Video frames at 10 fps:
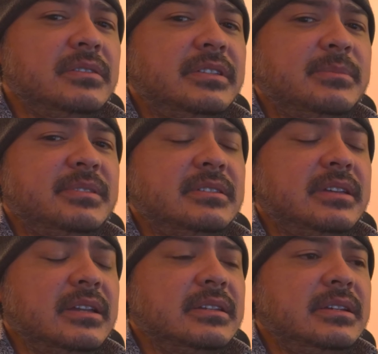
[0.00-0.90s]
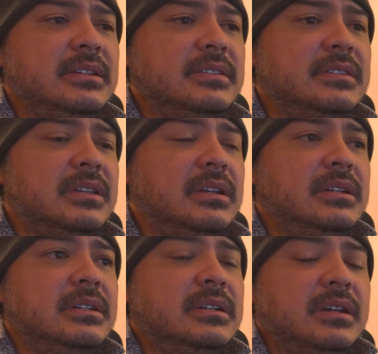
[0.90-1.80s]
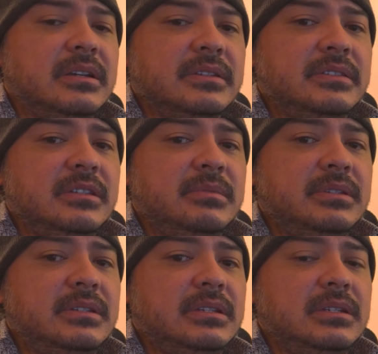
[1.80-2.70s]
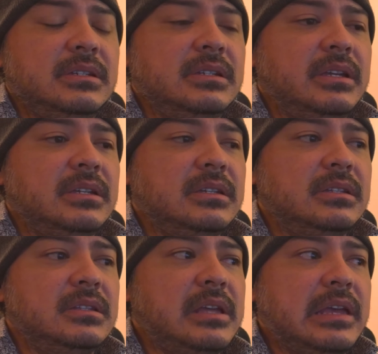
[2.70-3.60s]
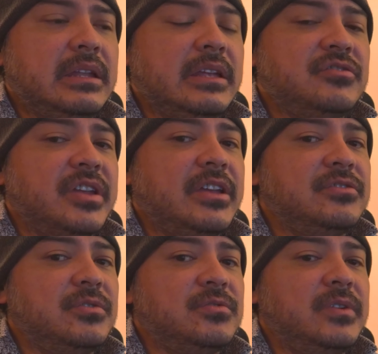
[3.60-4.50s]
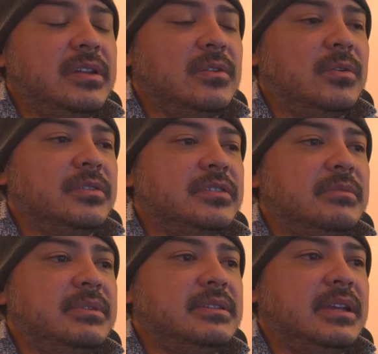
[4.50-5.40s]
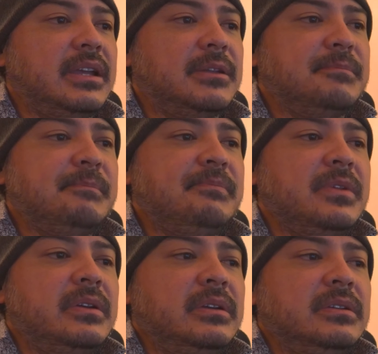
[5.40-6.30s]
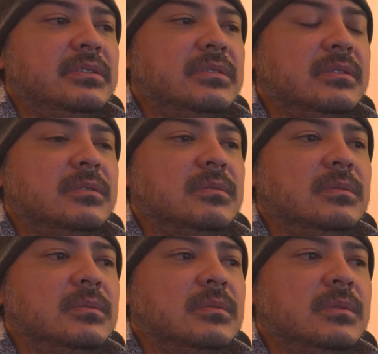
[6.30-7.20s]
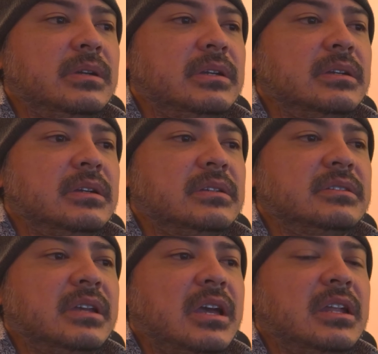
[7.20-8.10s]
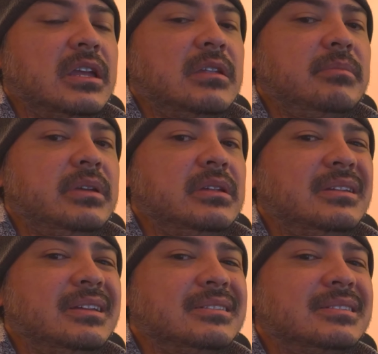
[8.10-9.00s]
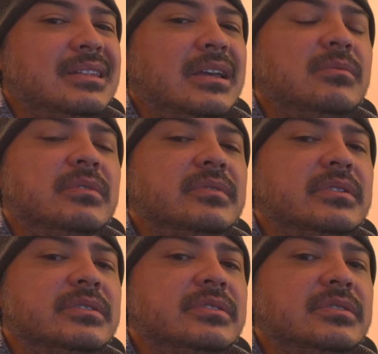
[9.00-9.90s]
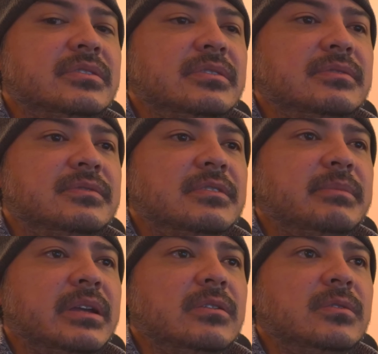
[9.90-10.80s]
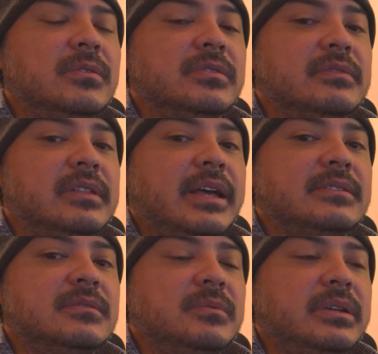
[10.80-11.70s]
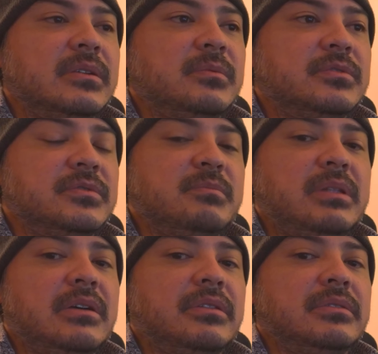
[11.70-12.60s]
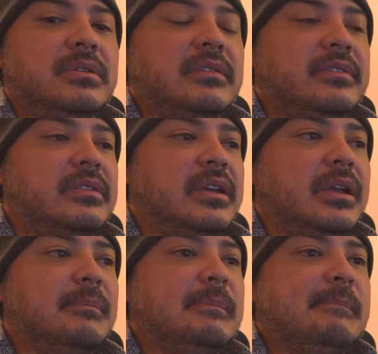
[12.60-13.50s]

tips and techniques, CBT, and that educational training course I've been taking. So it's kind of going to be a slight reverse from my goals of last week, which was plow through everything.